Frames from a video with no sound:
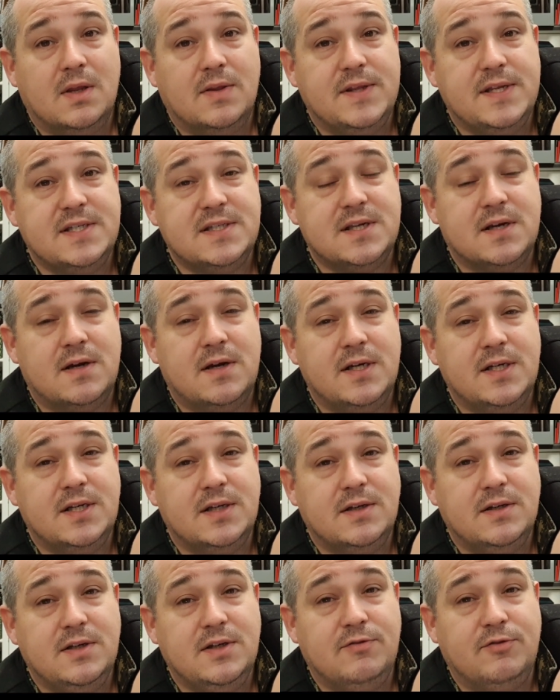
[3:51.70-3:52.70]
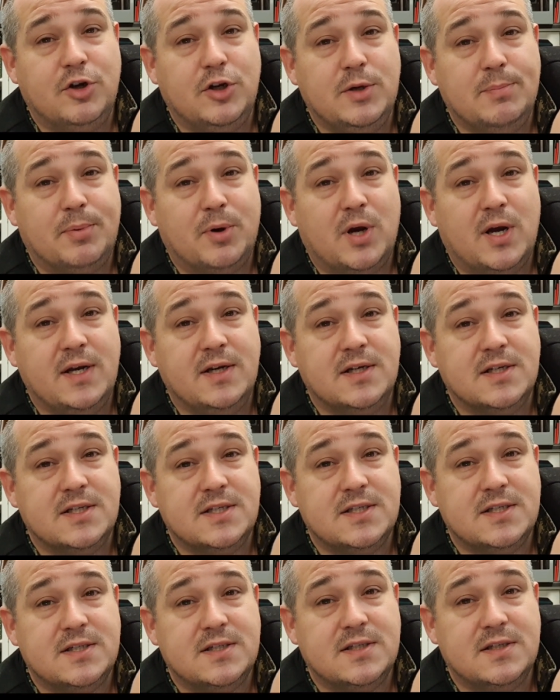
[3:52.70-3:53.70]
This side, you've got your
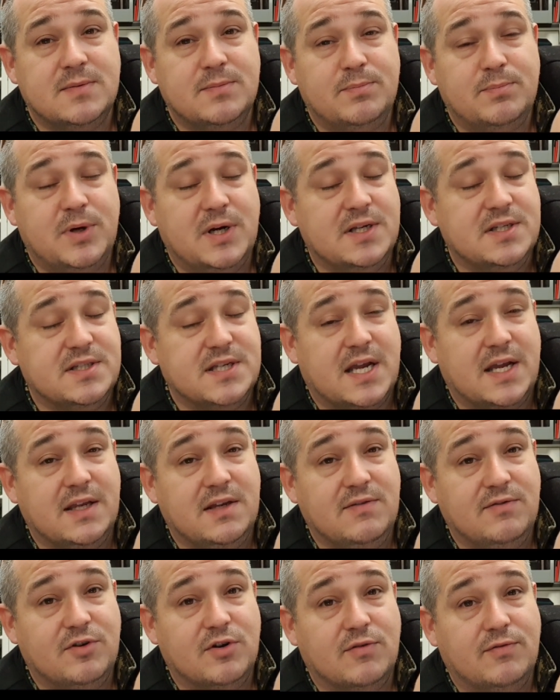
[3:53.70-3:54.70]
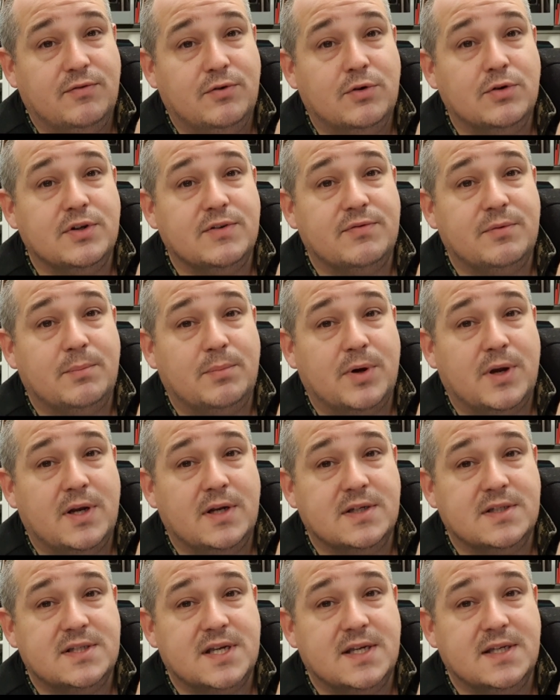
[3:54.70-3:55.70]
brightness, press that and you've got four different
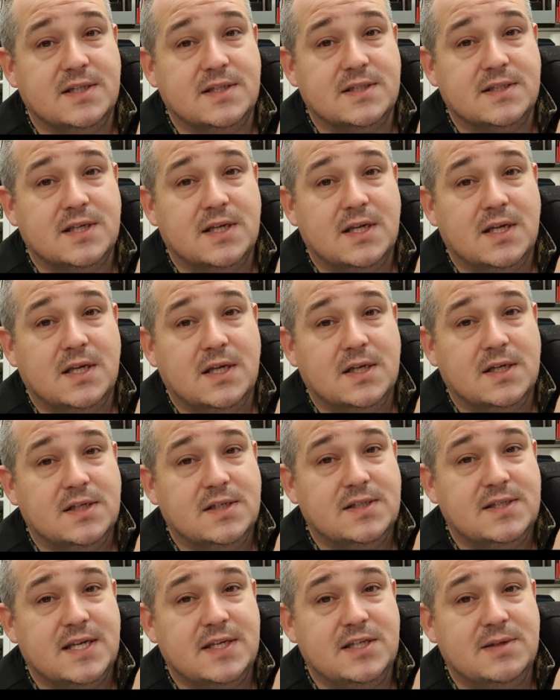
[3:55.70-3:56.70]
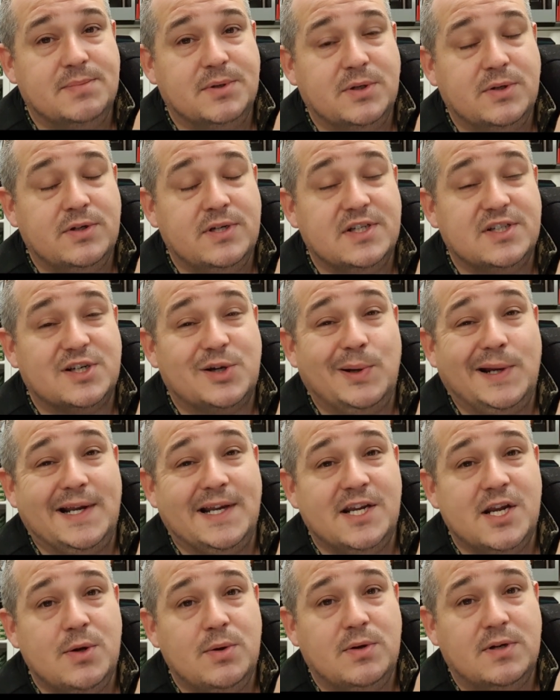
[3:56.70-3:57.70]
brightness settings. Centre button is quick
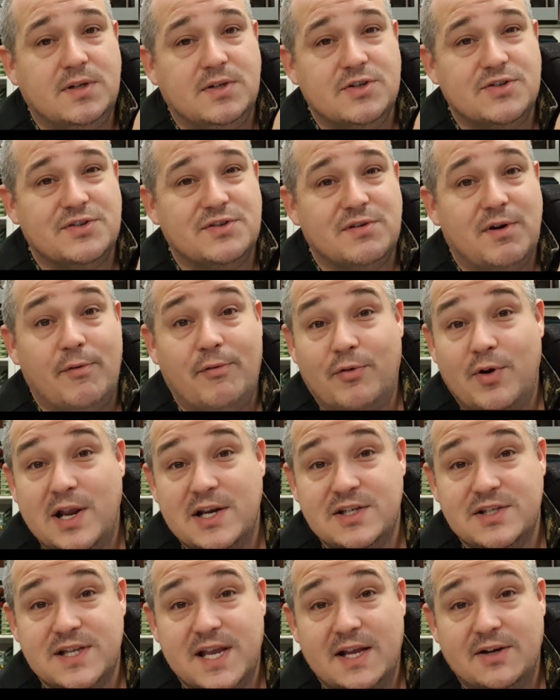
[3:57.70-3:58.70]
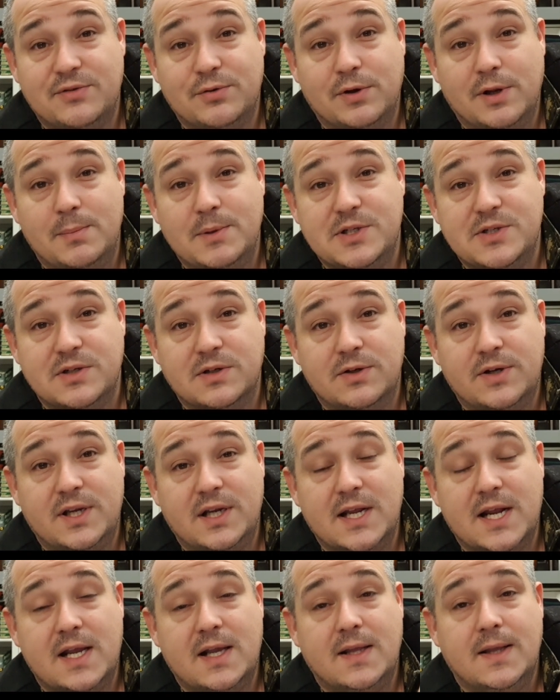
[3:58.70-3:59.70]
nuke, just to refresh the actual image you're
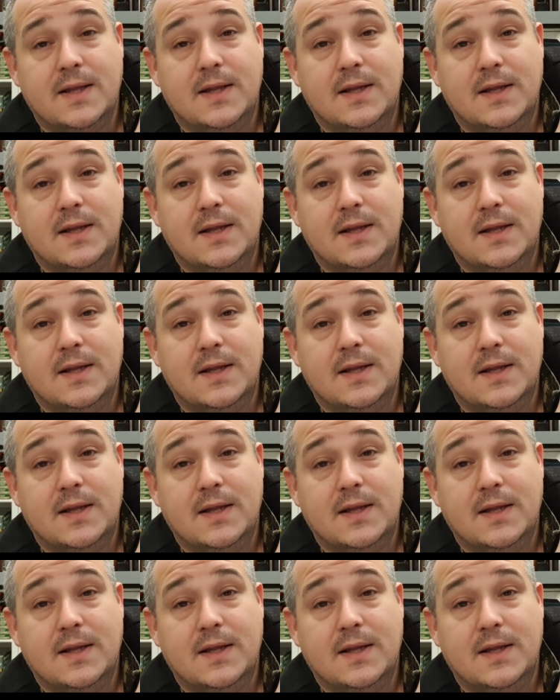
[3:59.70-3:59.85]
looking at.